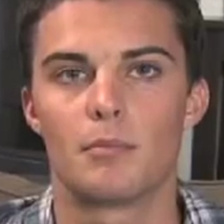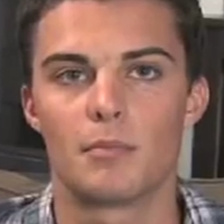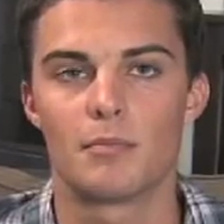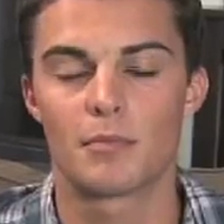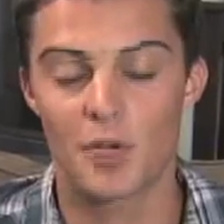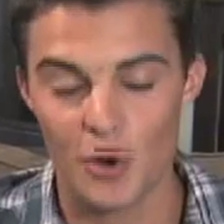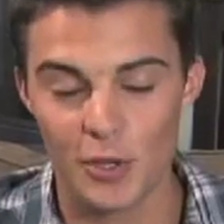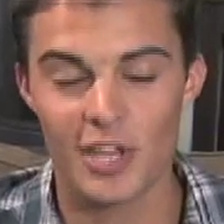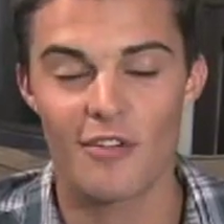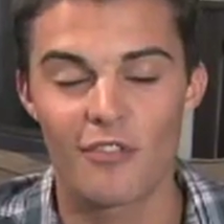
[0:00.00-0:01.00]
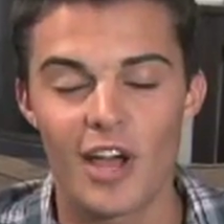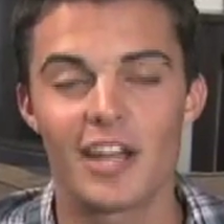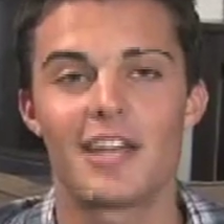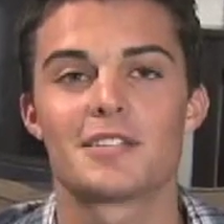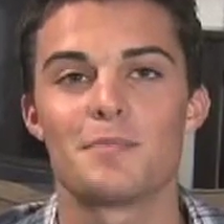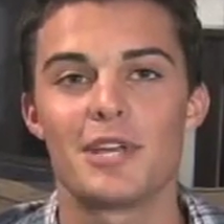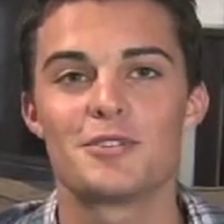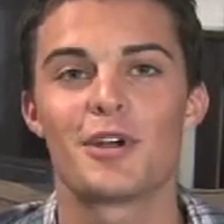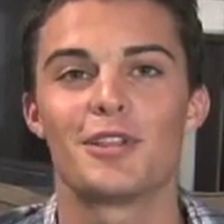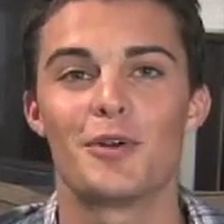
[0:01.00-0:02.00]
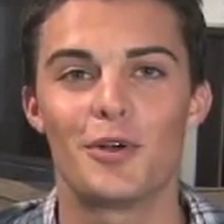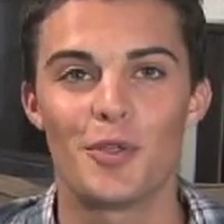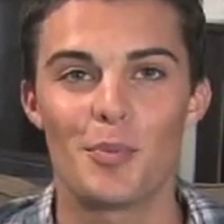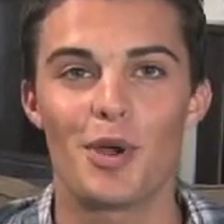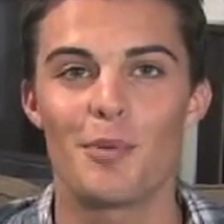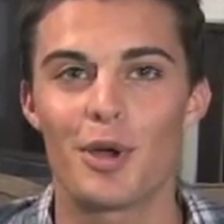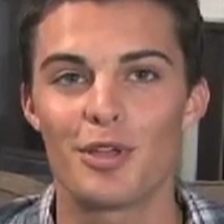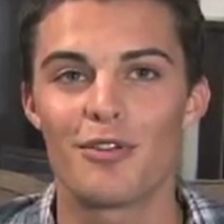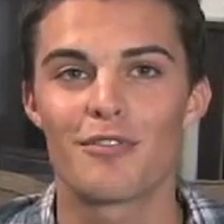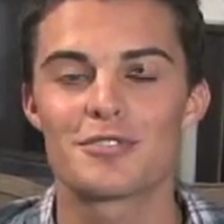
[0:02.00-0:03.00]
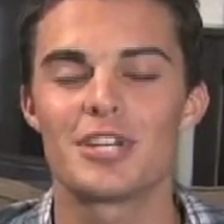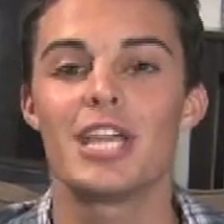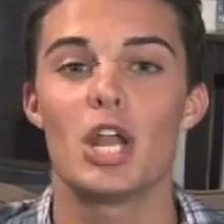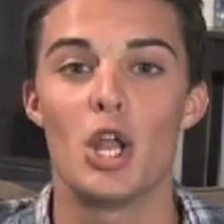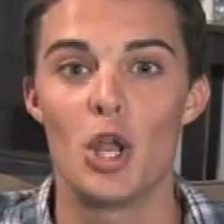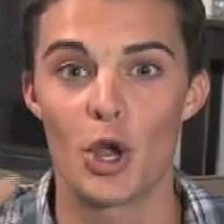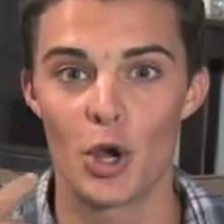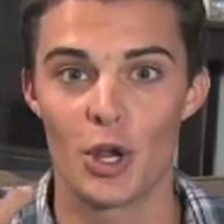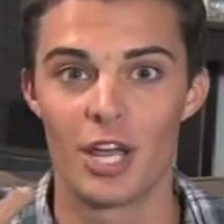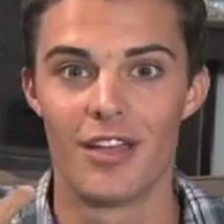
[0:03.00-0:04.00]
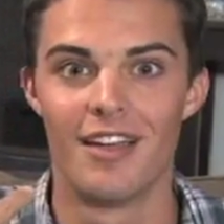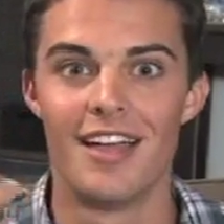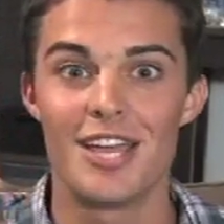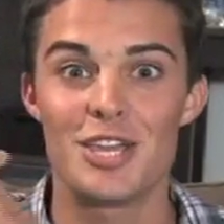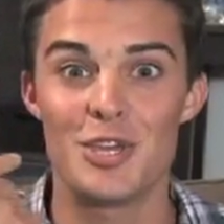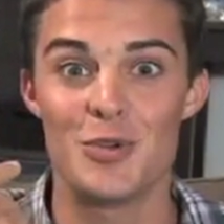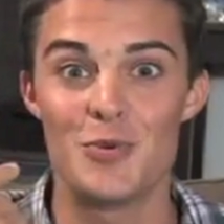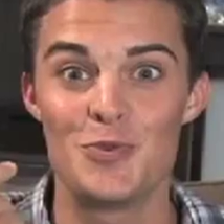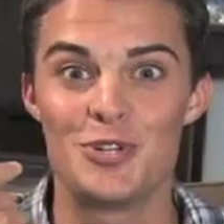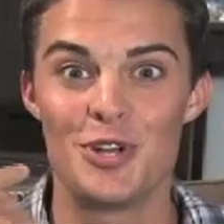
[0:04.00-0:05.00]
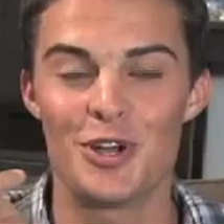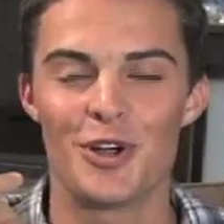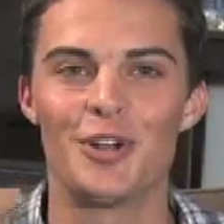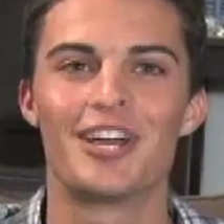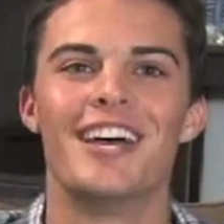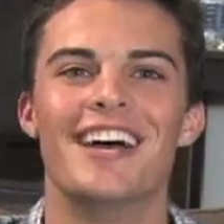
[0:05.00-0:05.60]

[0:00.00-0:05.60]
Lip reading: I'm currently a finance major at Loyola Marymount University. Nerd. Huge nerd.